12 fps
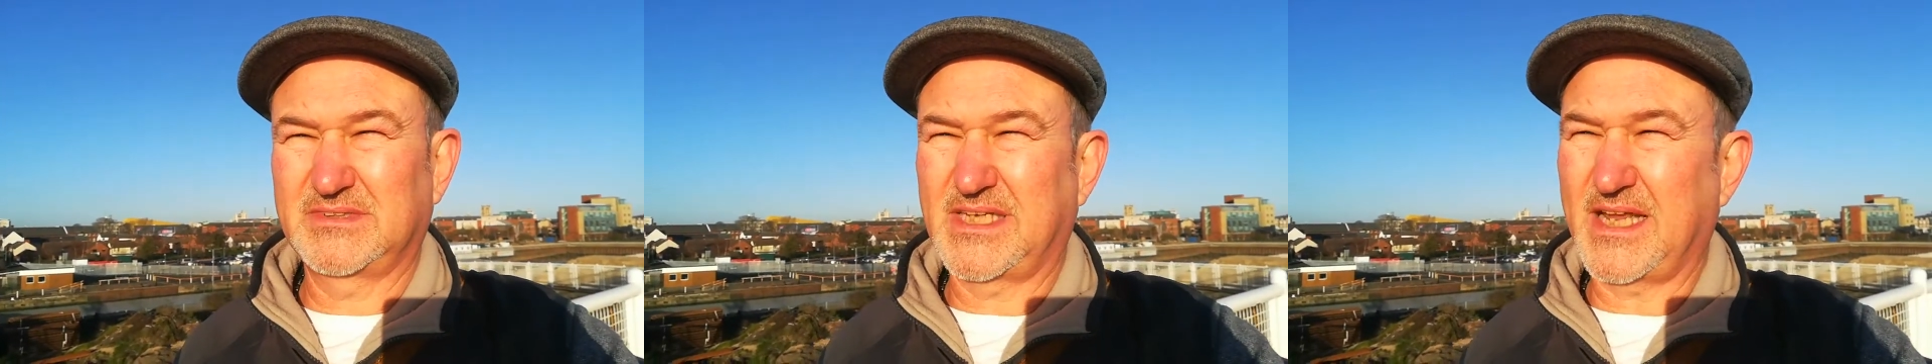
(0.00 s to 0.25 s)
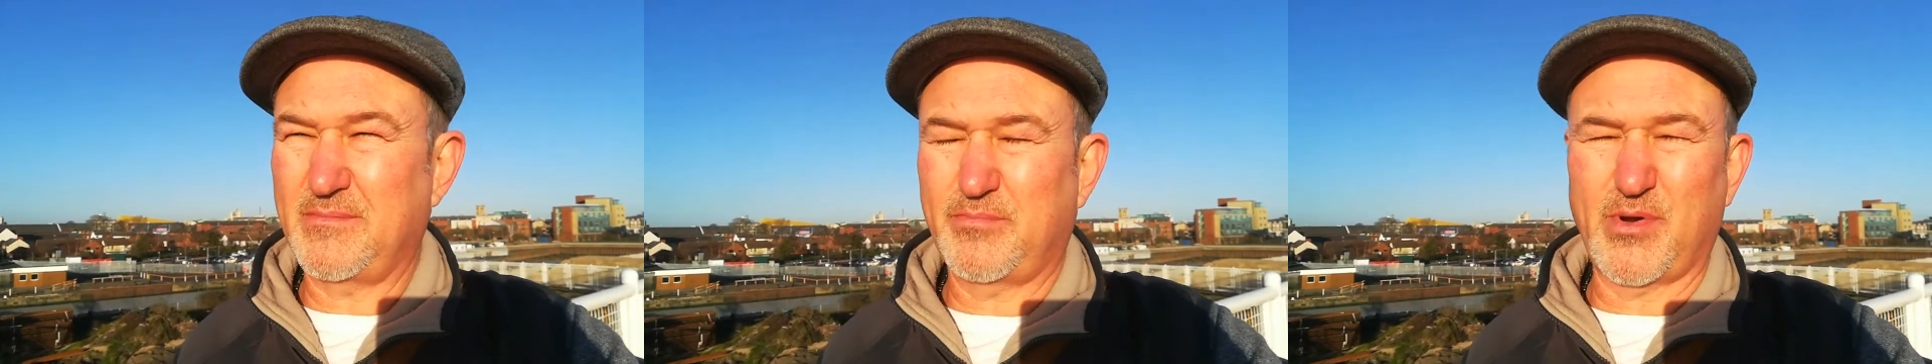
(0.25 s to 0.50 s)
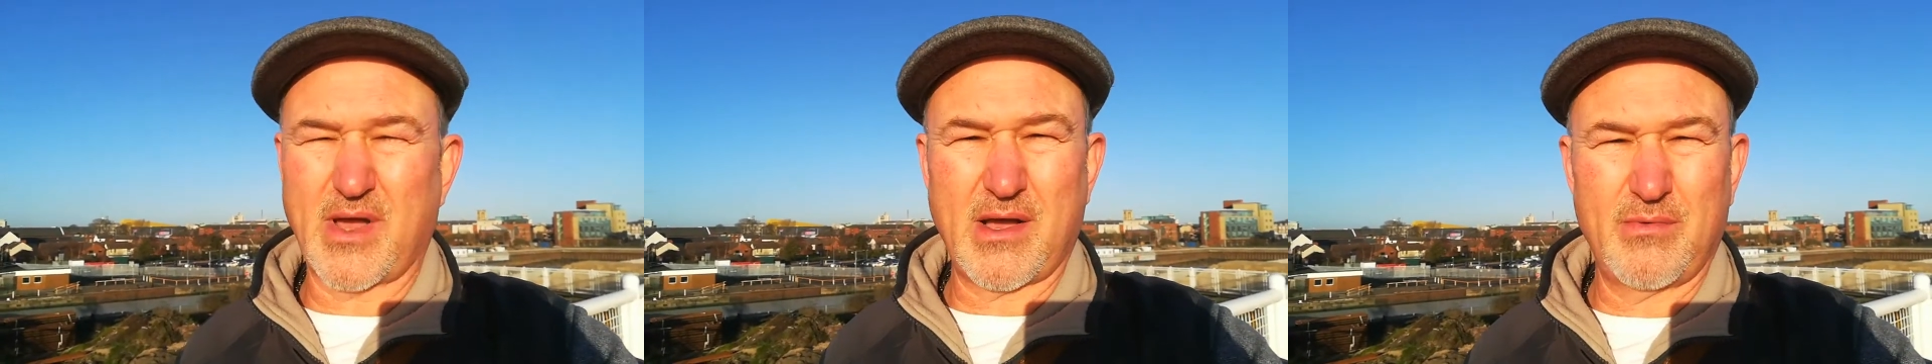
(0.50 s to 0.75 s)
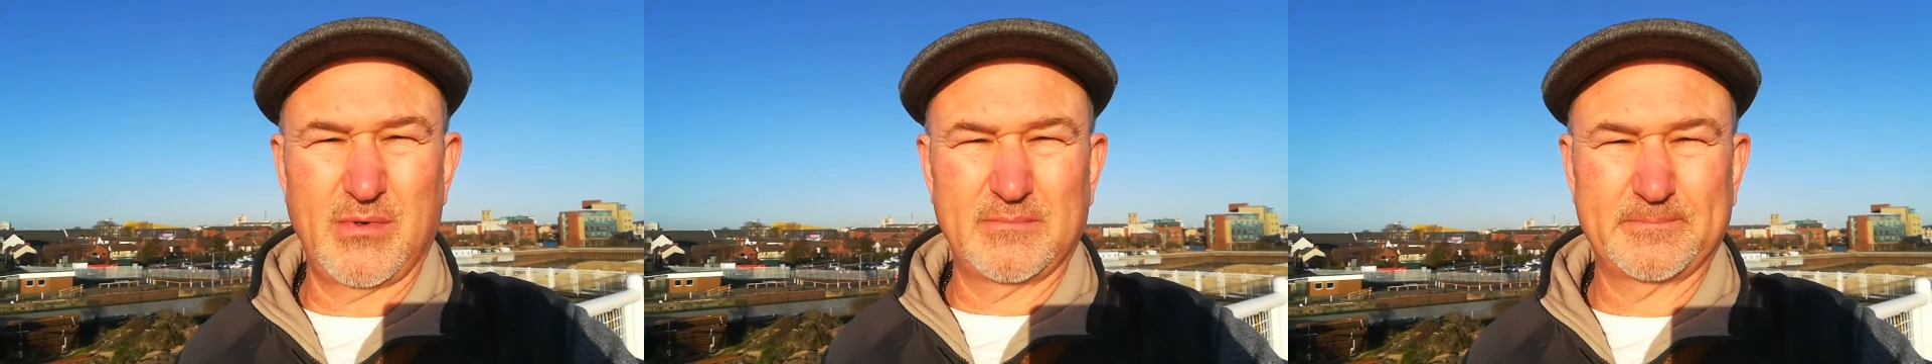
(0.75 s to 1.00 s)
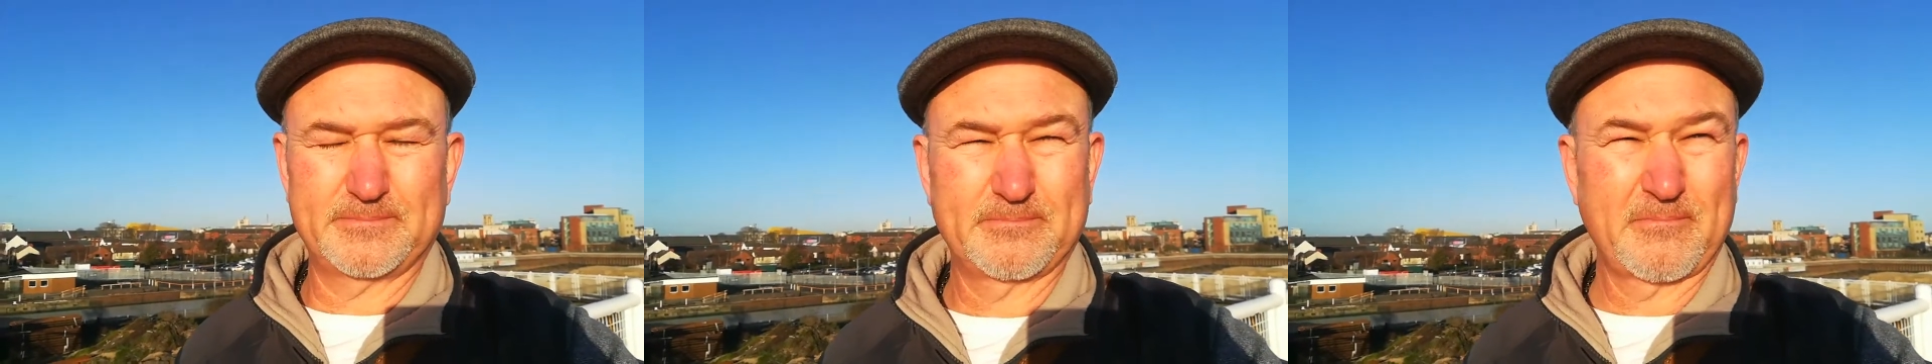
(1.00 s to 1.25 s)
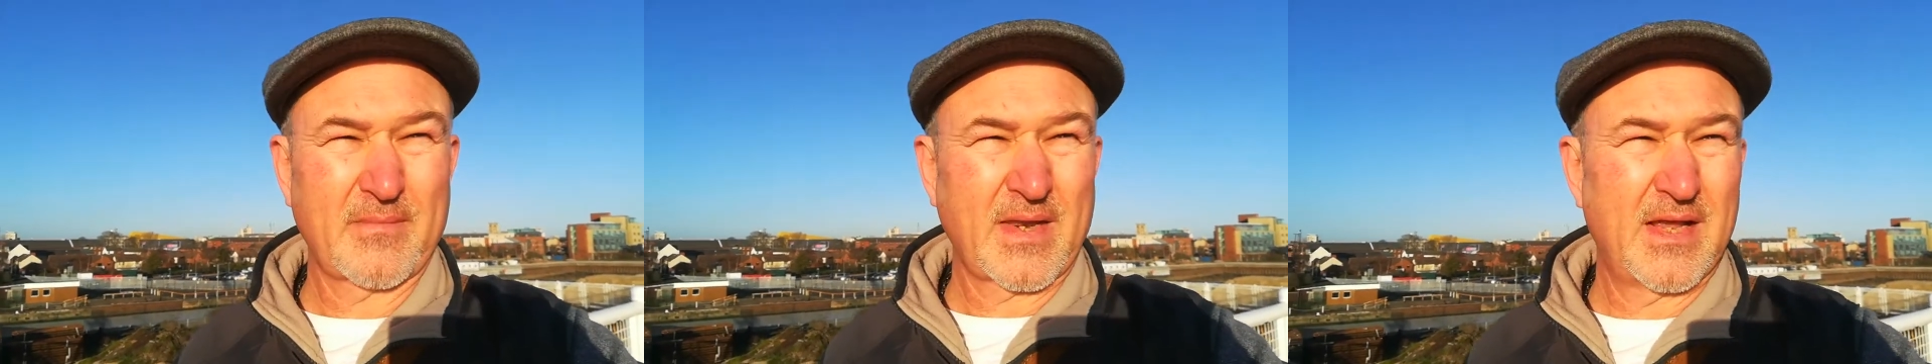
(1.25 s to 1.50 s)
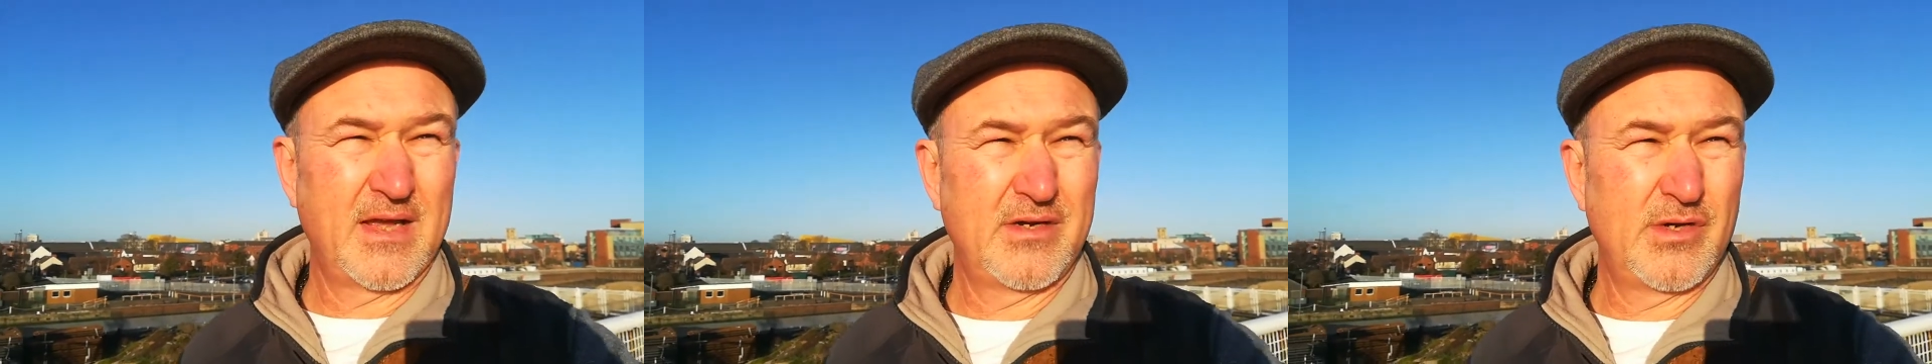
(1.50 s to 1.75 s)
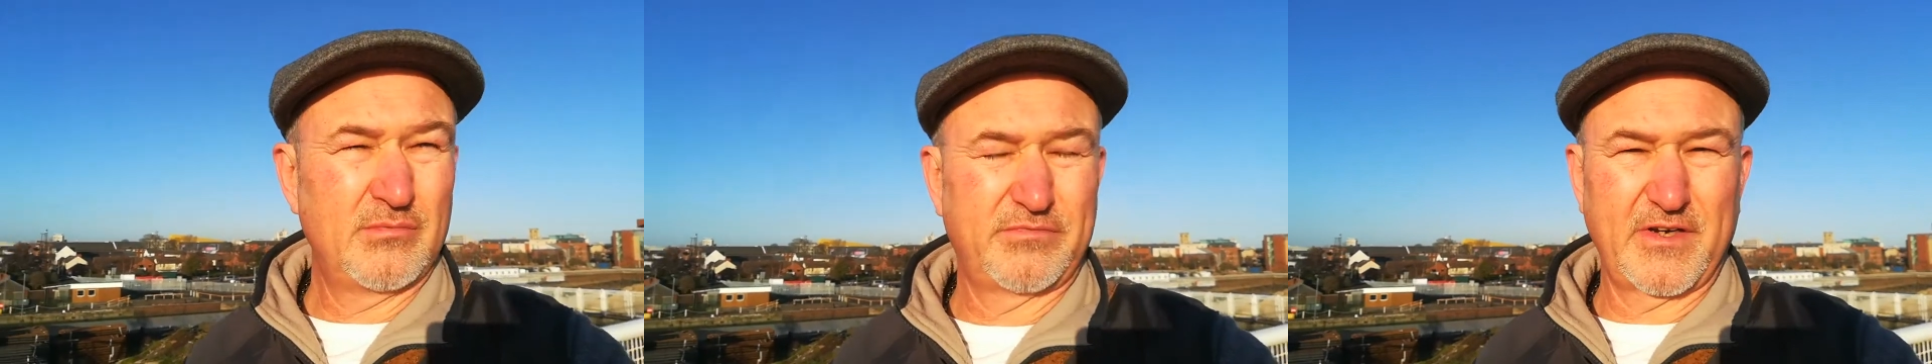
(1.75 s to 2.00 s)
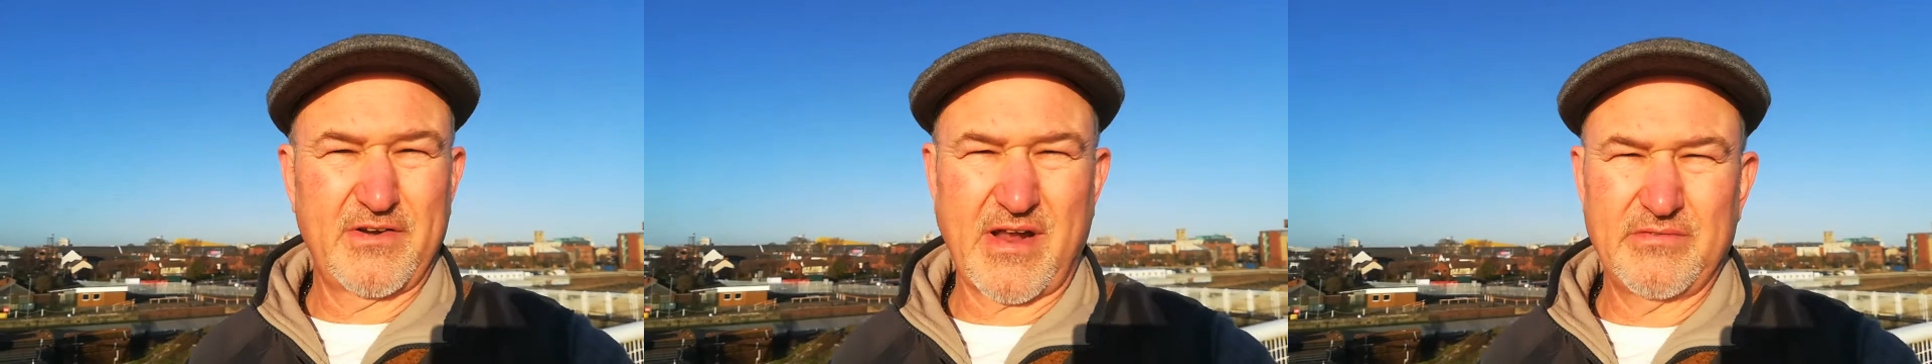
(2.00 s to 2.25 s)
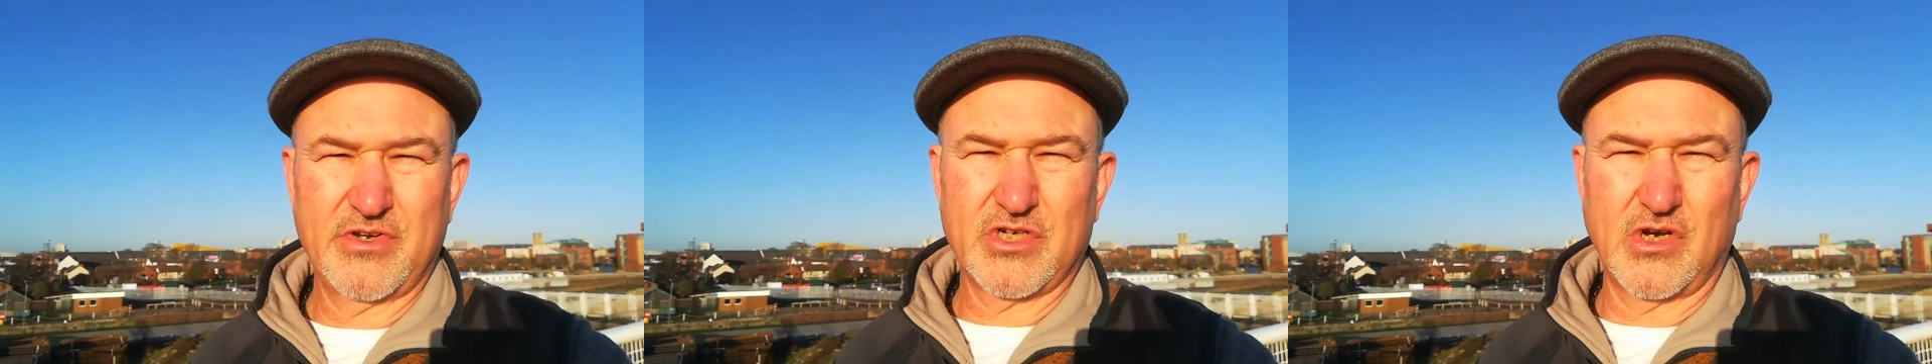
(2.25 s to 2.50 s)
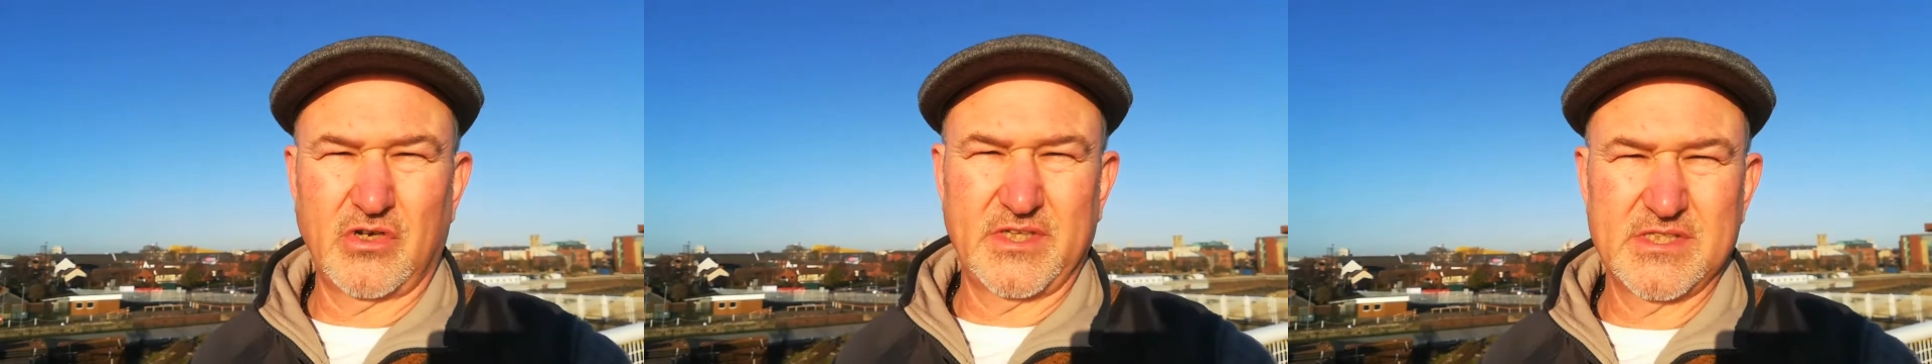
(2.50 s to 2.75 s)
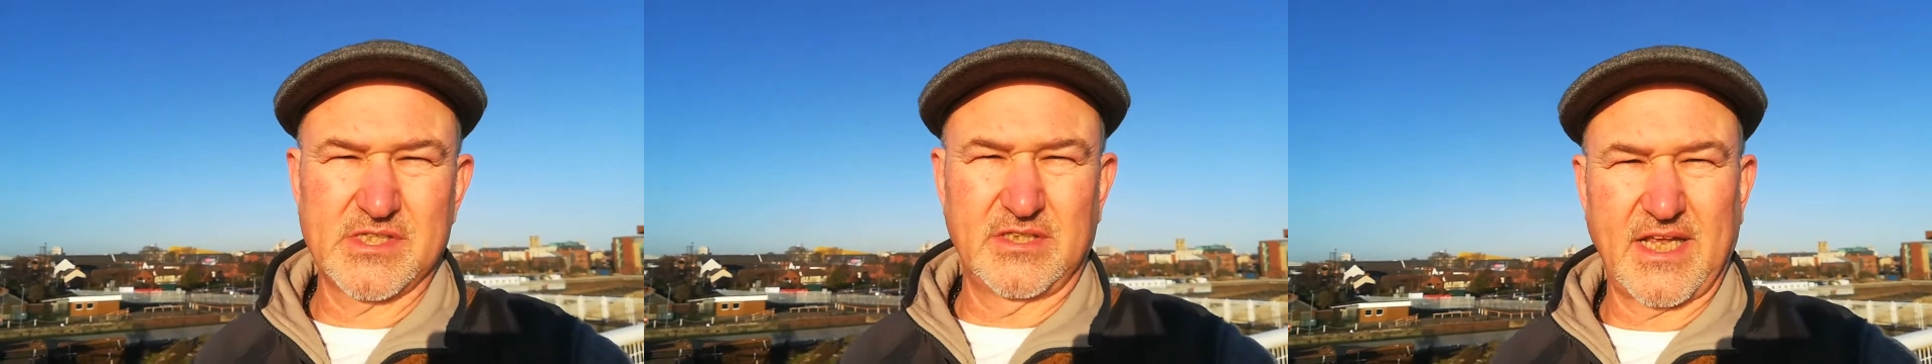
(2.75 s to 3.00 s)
get it put out and hopefully right recordings will